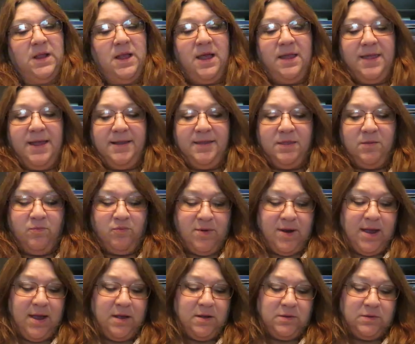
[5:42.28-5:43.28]
I like the
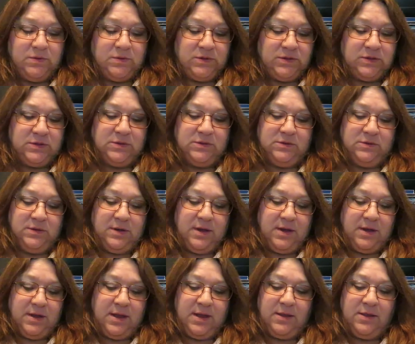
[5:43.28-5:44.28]
browns
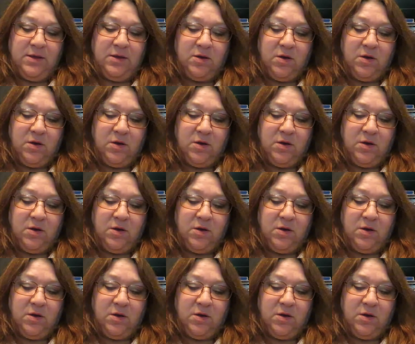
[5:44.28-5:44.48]
and the